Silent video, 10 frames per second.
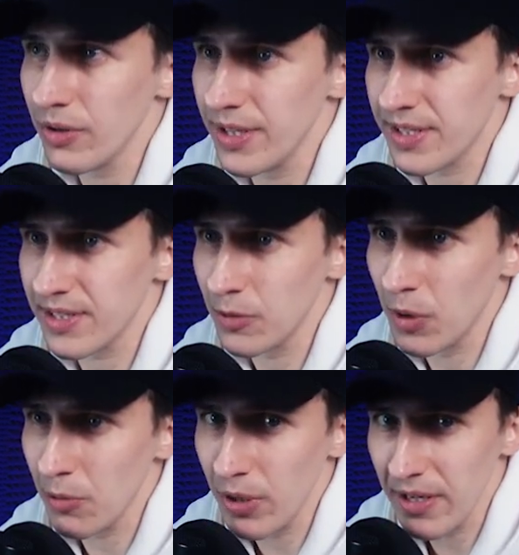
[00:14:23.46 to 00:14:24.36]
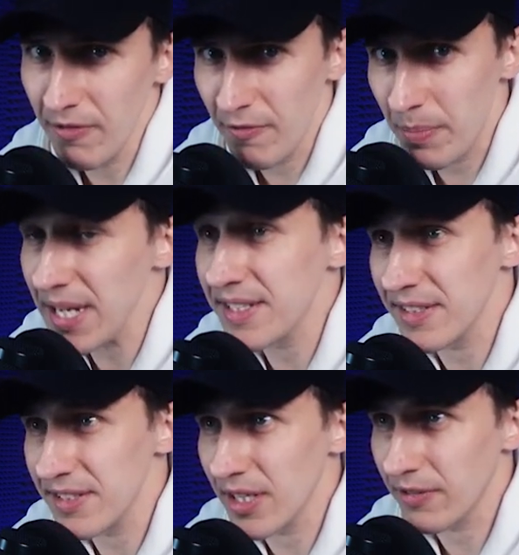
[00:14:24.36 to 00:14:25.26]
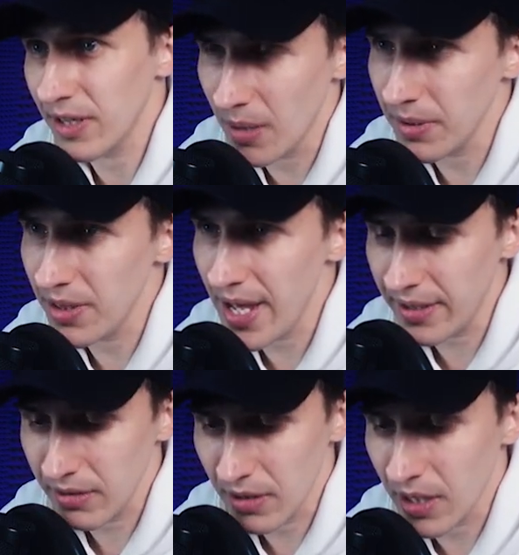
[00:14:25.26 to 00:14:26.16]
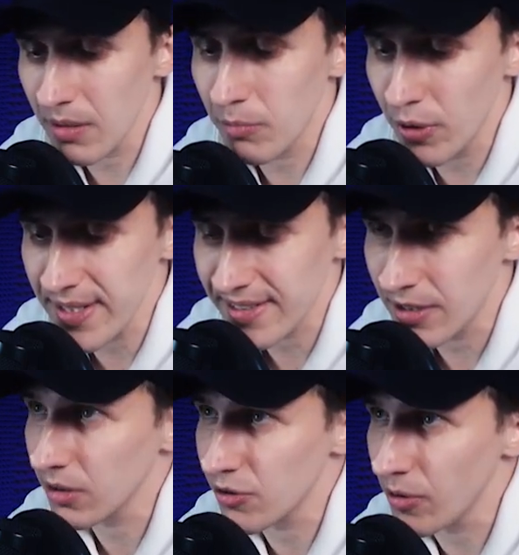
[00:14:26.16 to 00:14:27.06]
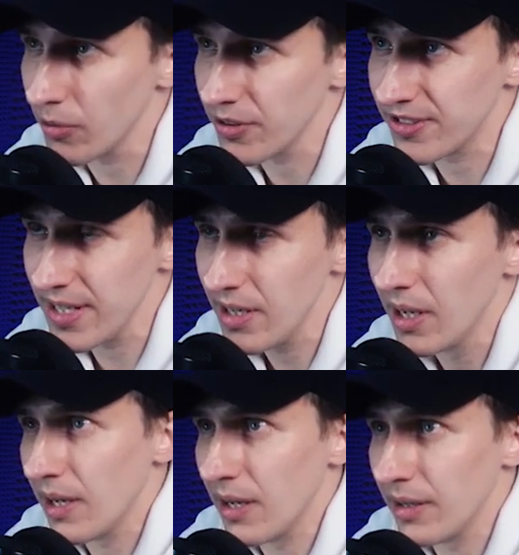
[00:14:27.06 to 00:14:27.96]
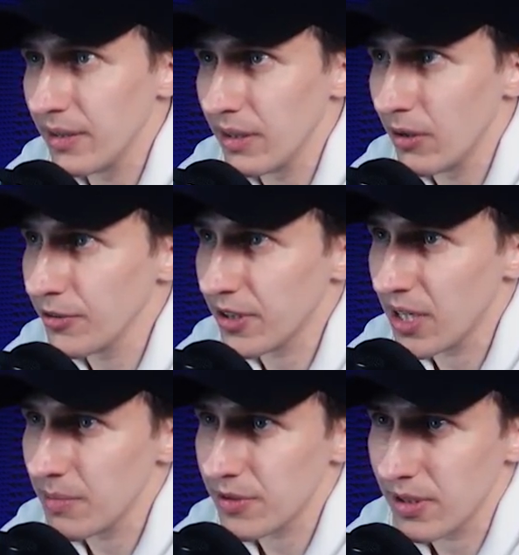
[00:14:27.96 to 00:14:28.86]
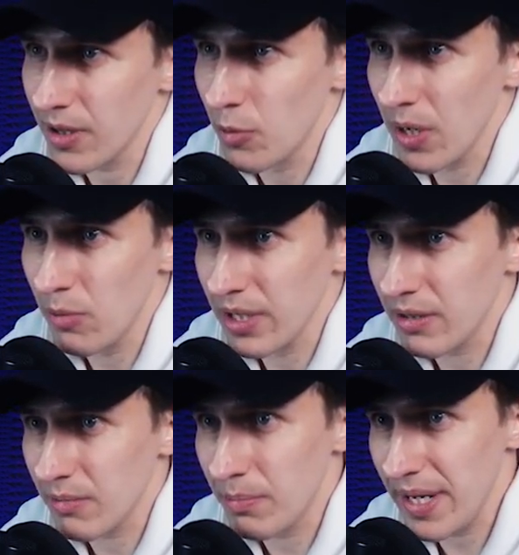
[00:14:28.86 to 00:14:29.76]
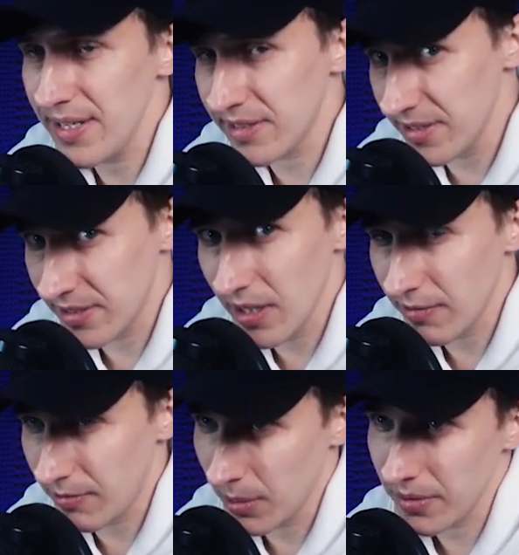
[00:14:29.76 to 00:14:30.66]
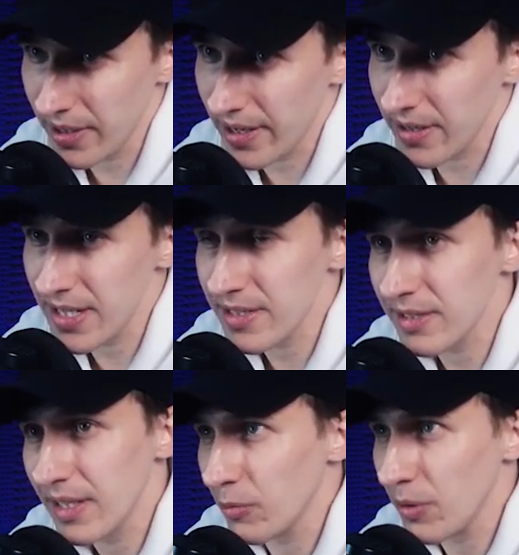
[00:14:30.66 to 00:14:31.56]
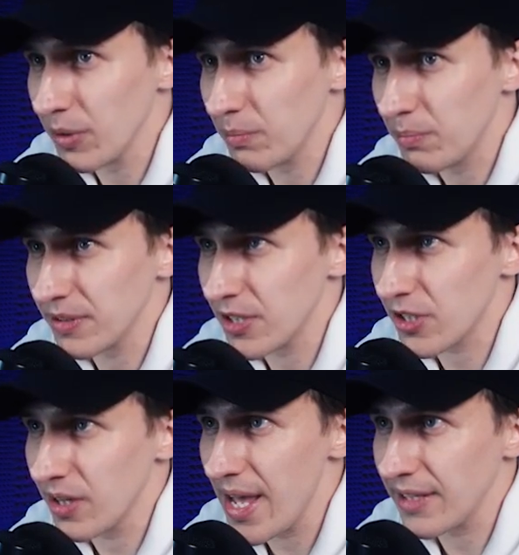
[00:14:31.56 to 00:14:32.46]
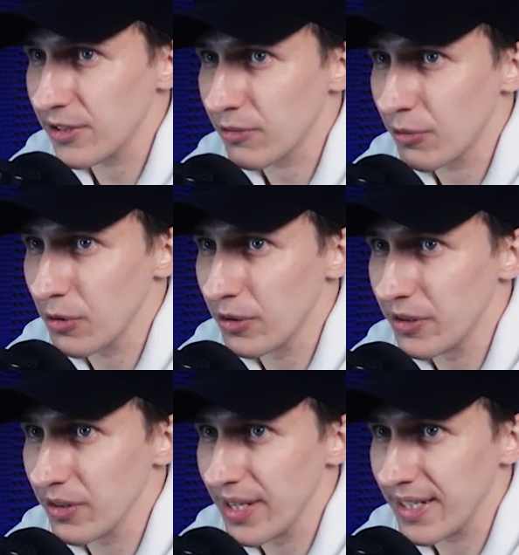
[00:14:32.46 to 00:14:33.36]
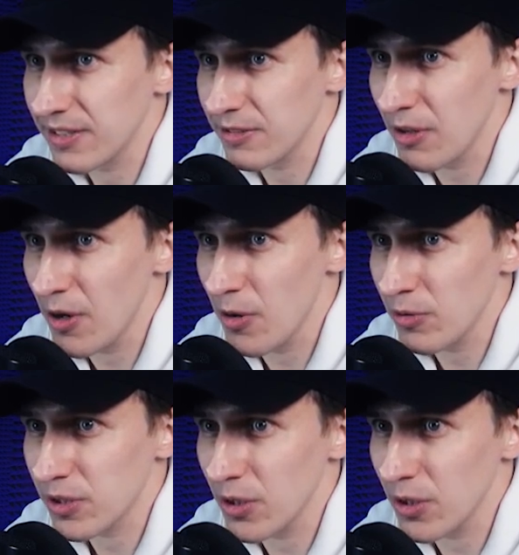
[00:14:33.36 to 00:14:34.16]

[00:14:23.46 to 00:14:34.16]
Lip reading: this is the way we pasted stuff. Copied that, I pressed Control C. And in all times, the way we pasted stuff. Remember that, guys? We would position that scroller like so,